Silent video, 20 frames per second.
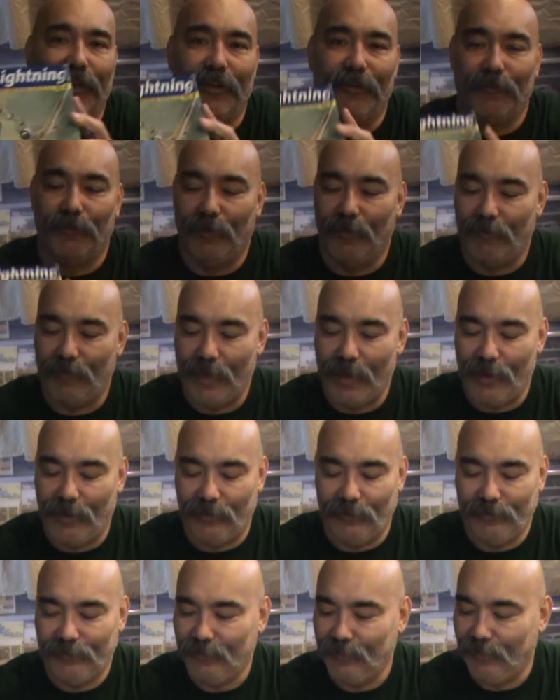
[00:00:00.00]

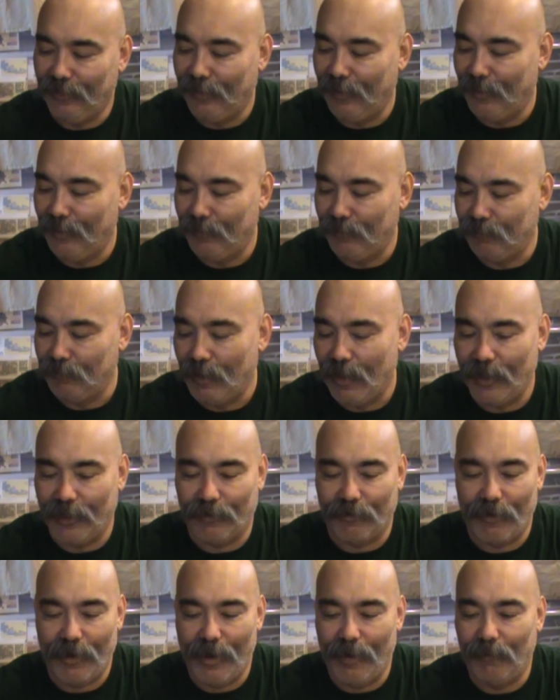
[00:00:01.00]
Revell
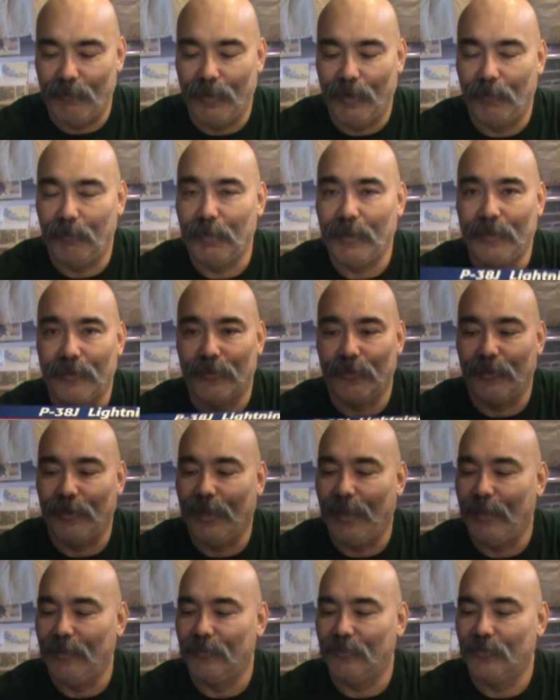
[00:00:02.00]
monogram
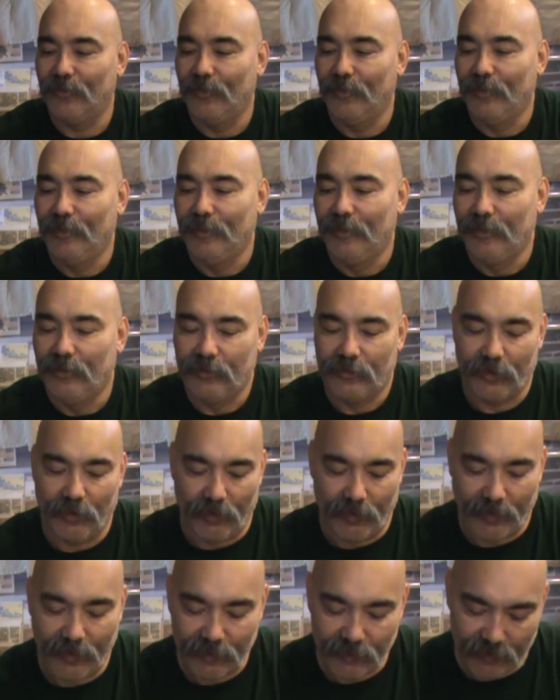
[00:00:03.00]
P38s.
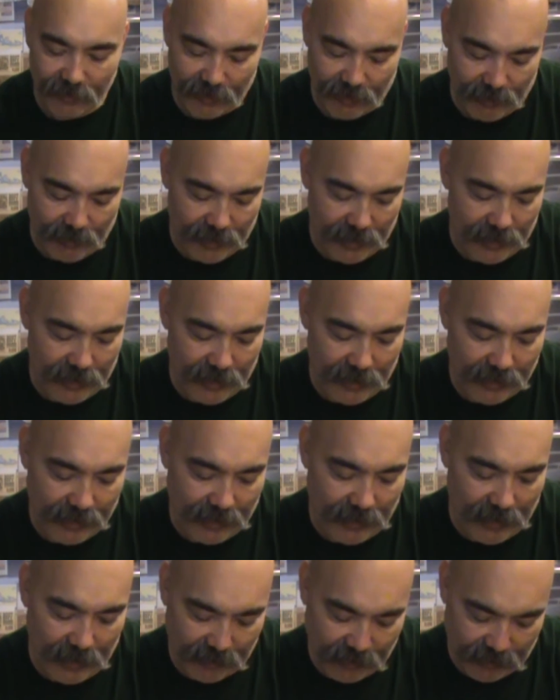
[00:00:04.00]
So this is the one I
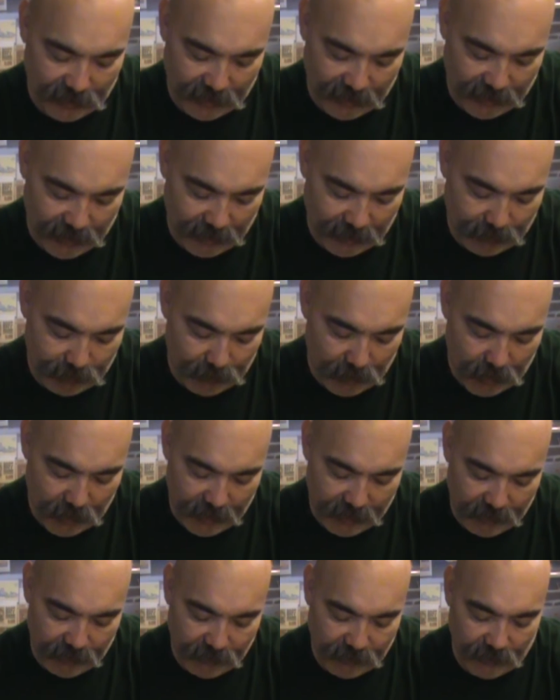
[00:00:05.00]
think actually Dick
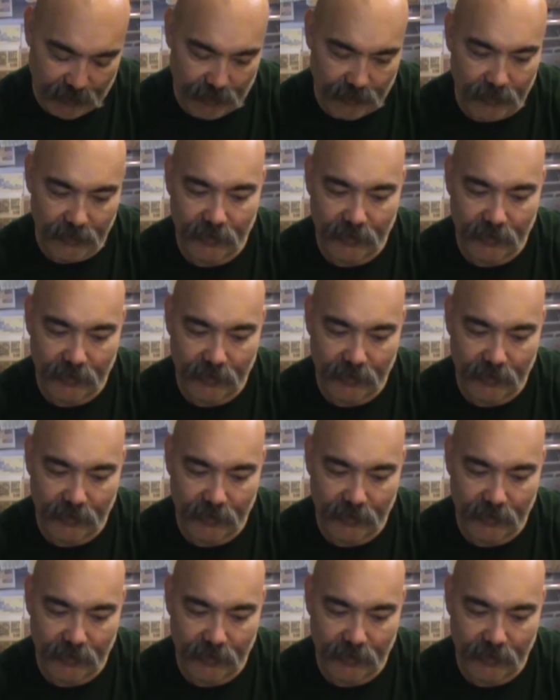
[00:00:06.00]
Boeing flew.